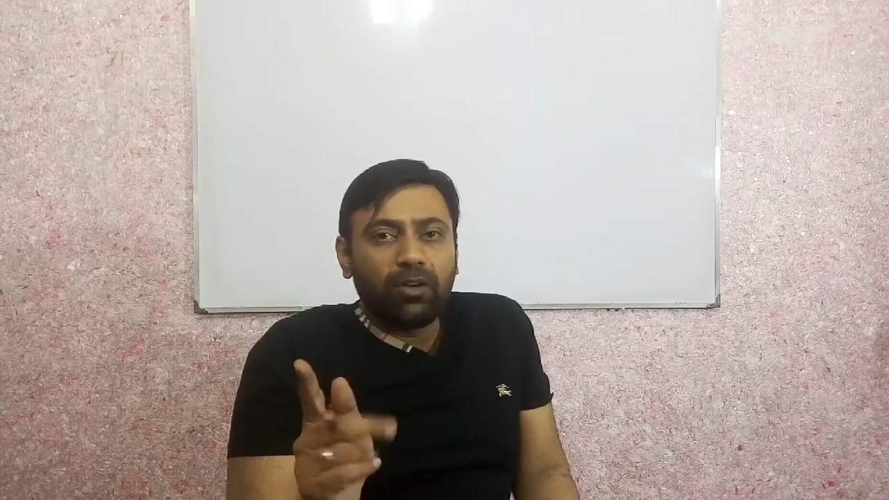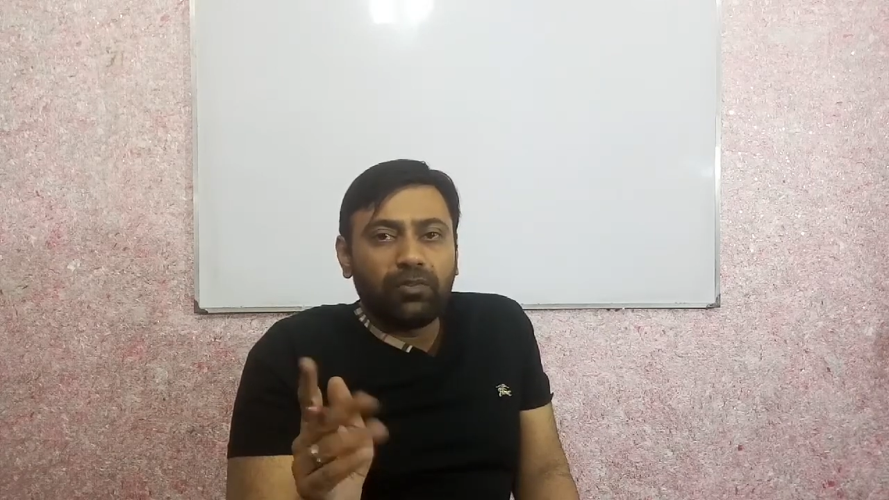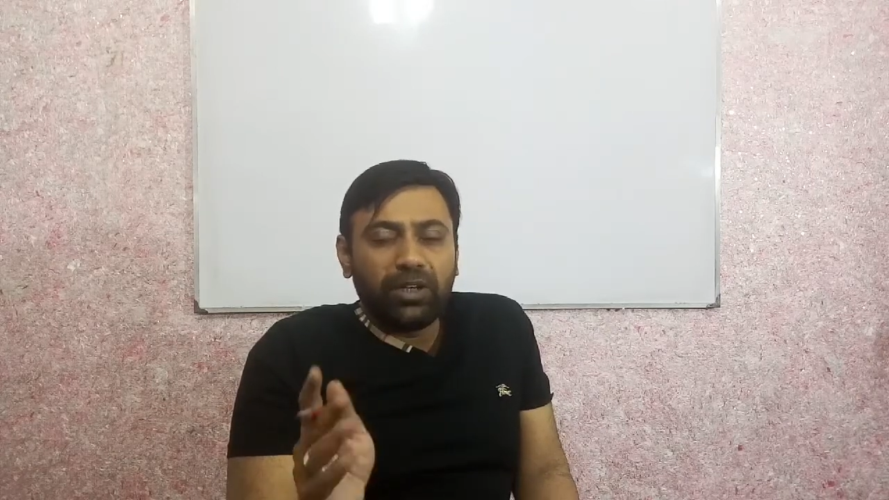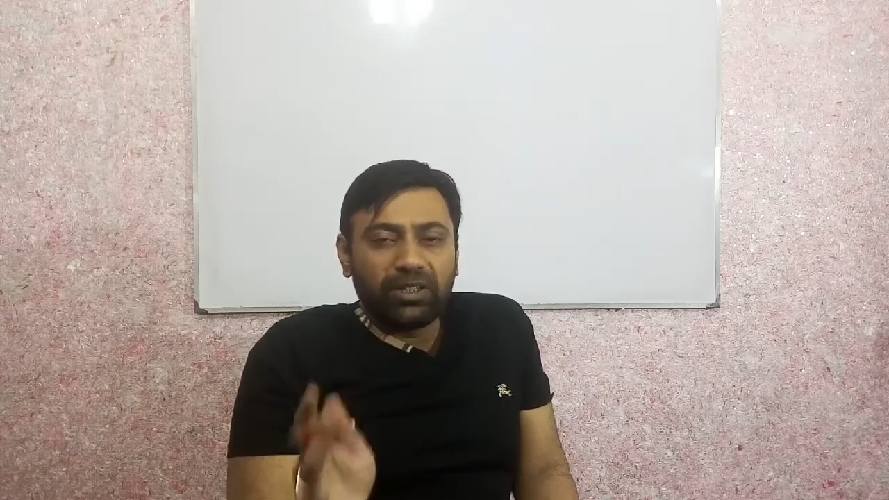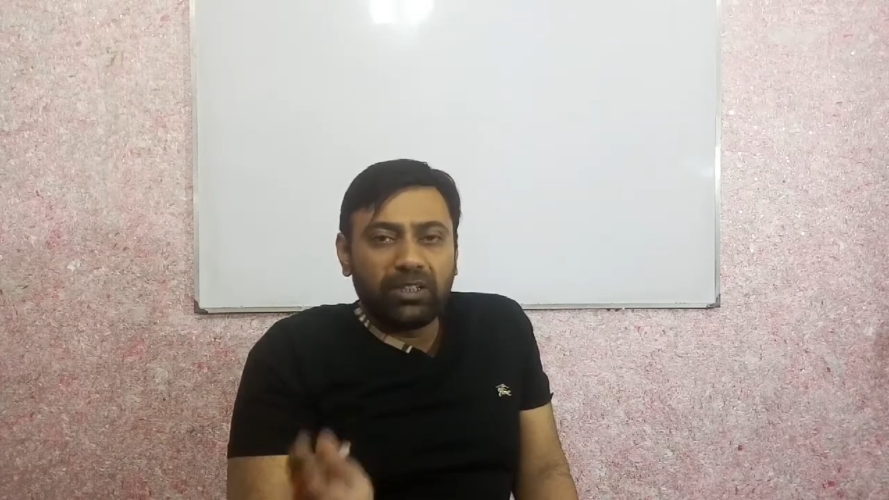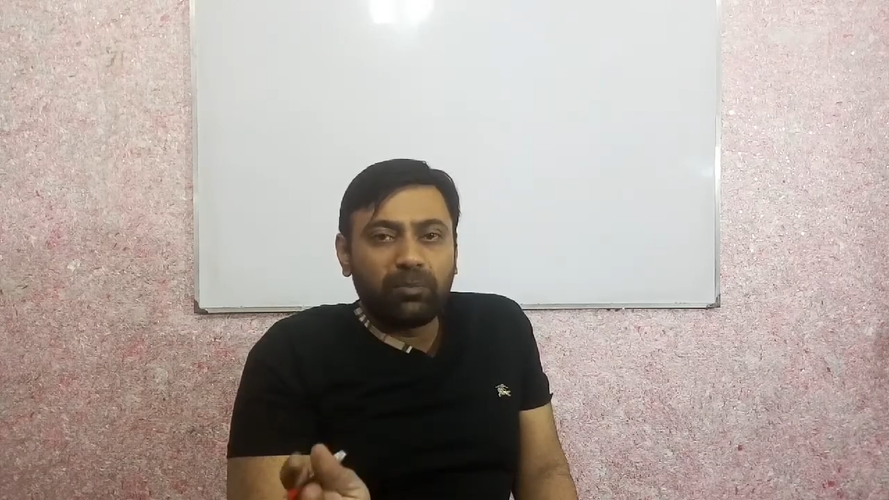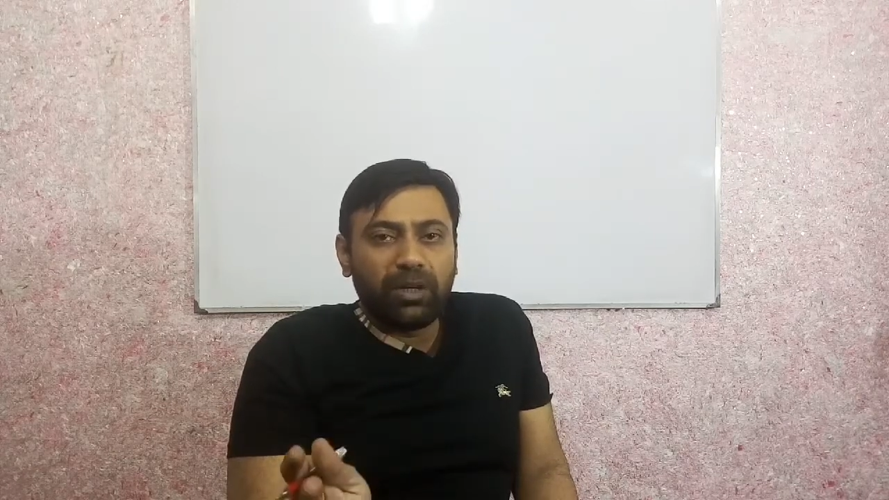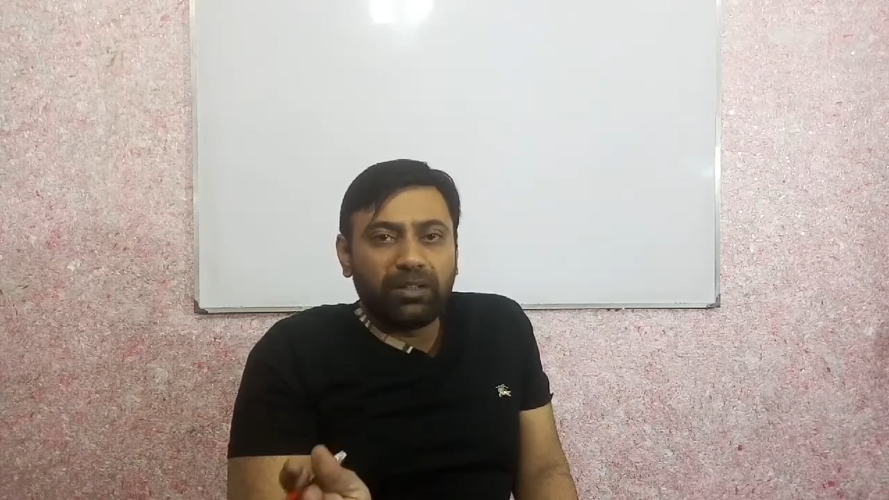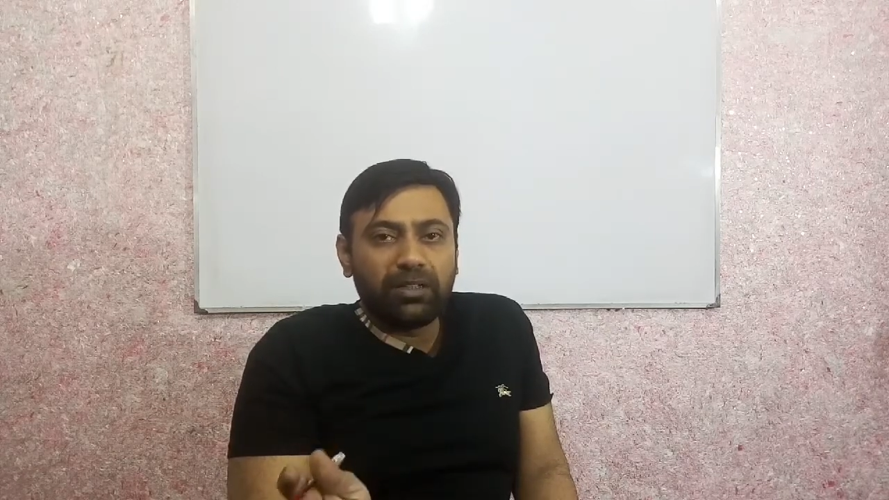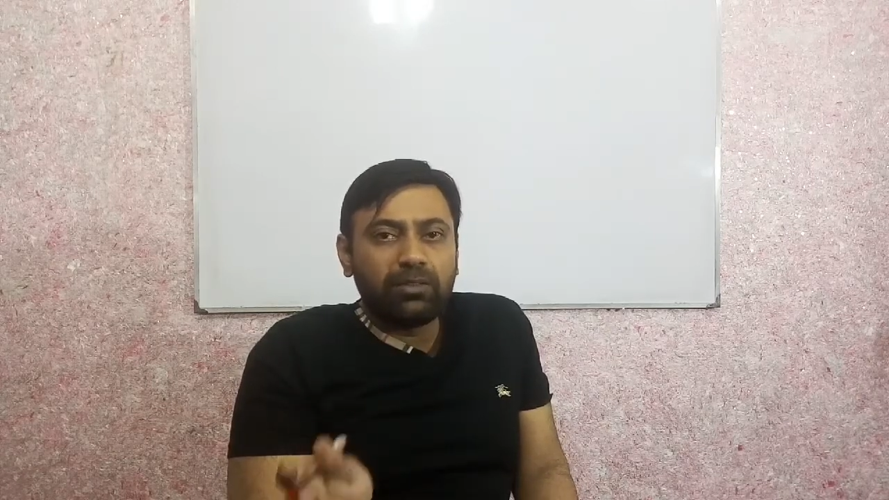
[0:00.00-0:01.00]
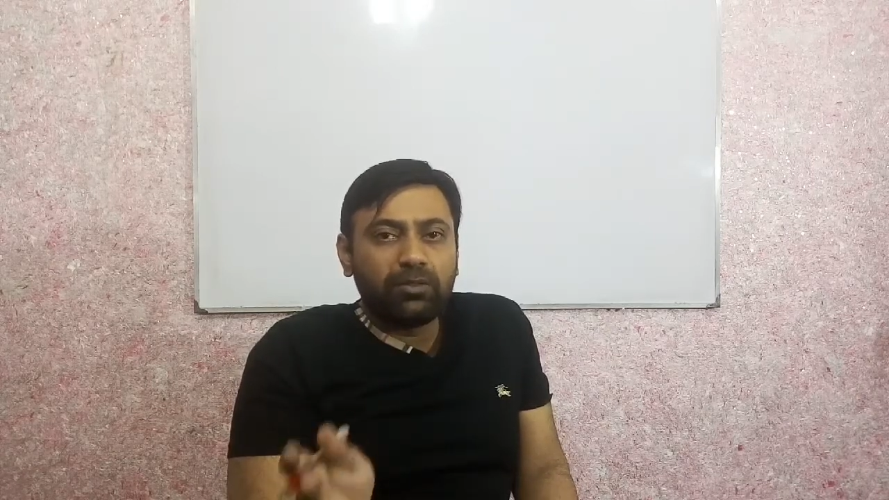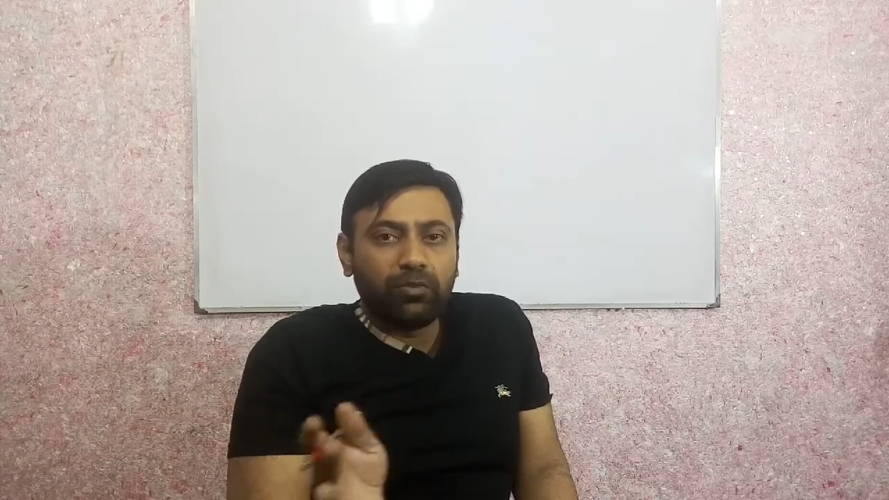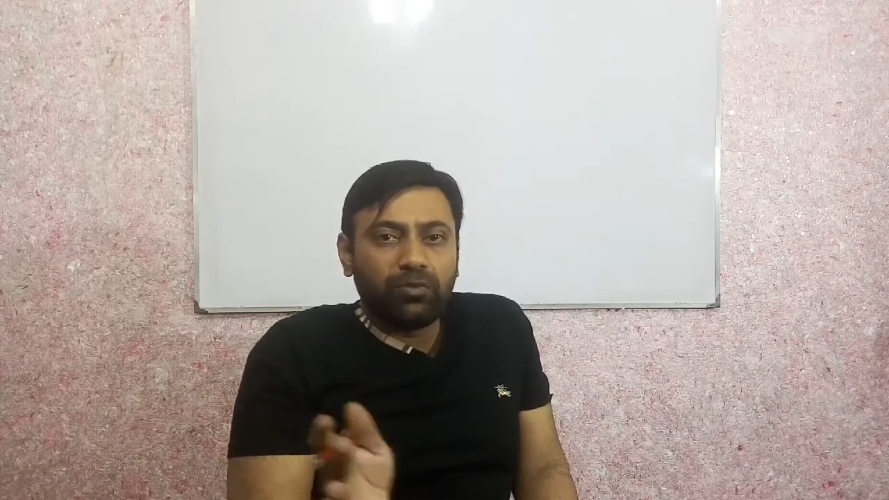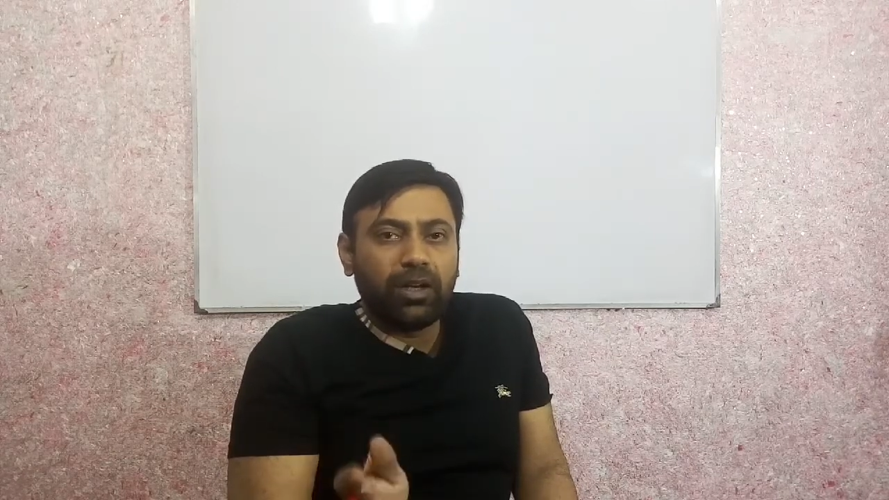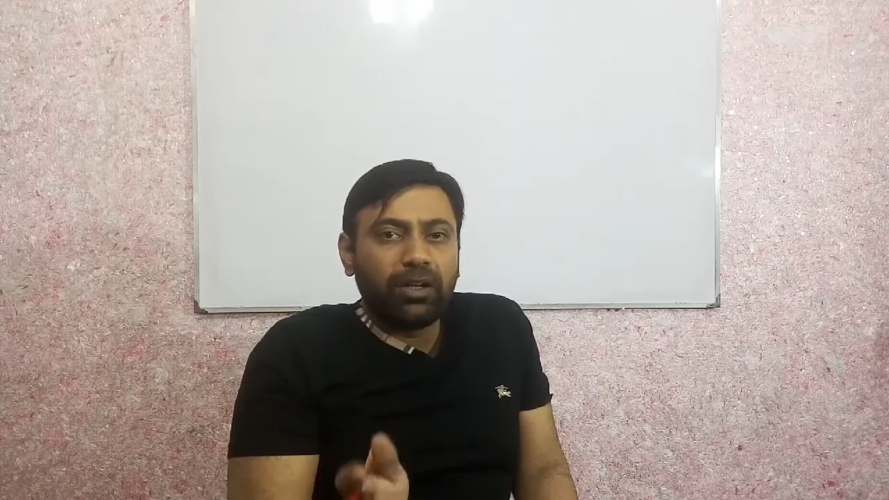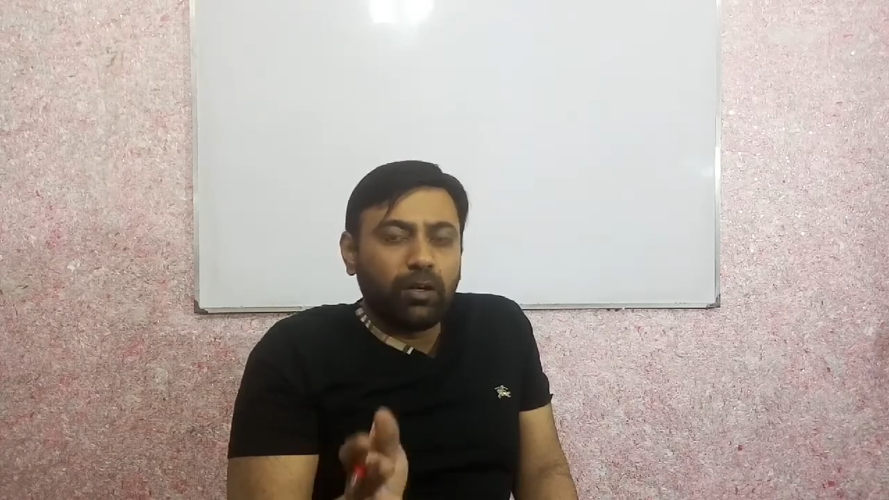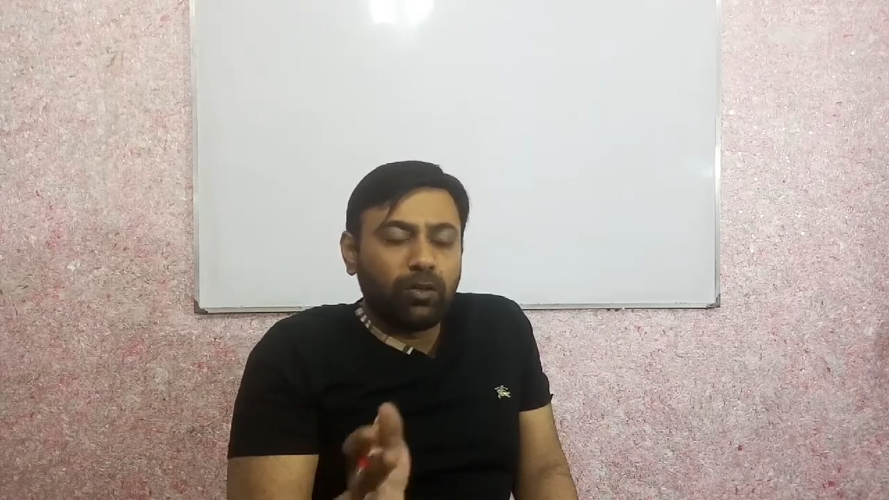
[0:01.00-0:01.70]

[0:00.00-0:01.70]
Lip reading: of reaction patterns to find